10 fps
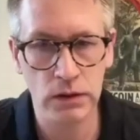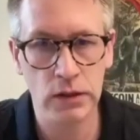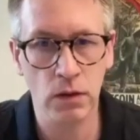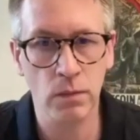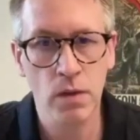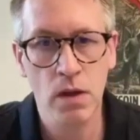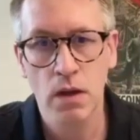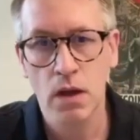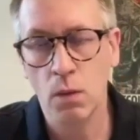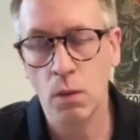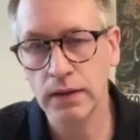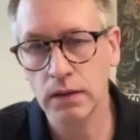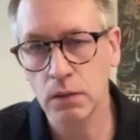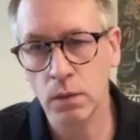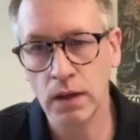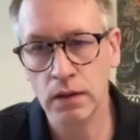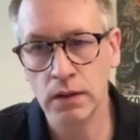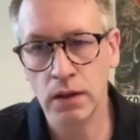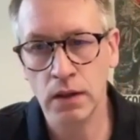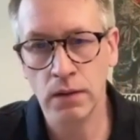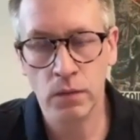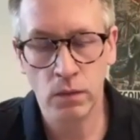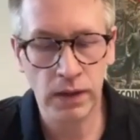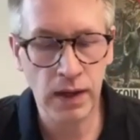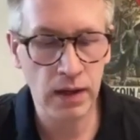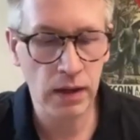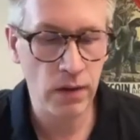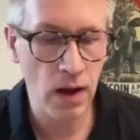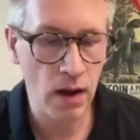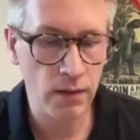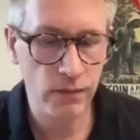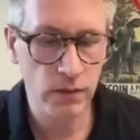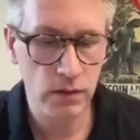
So one one uh, one area we have